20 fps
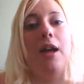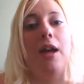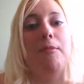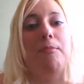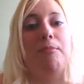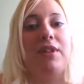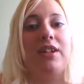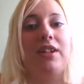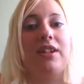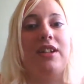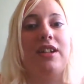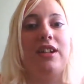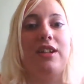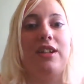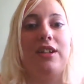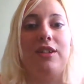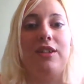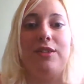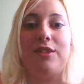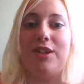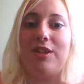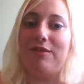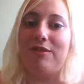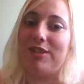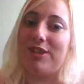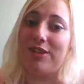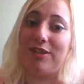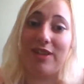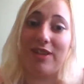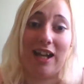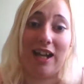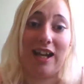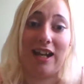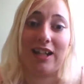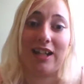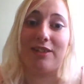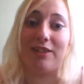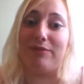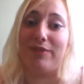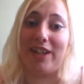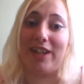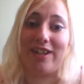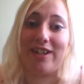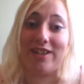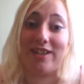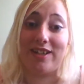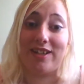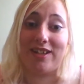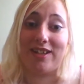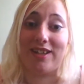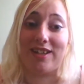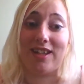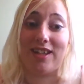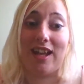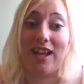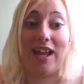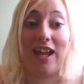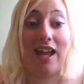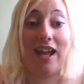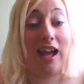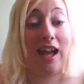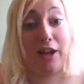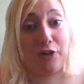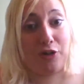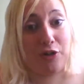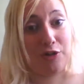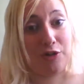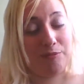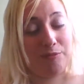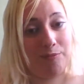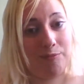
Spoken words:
But you don't do that at conventions at all.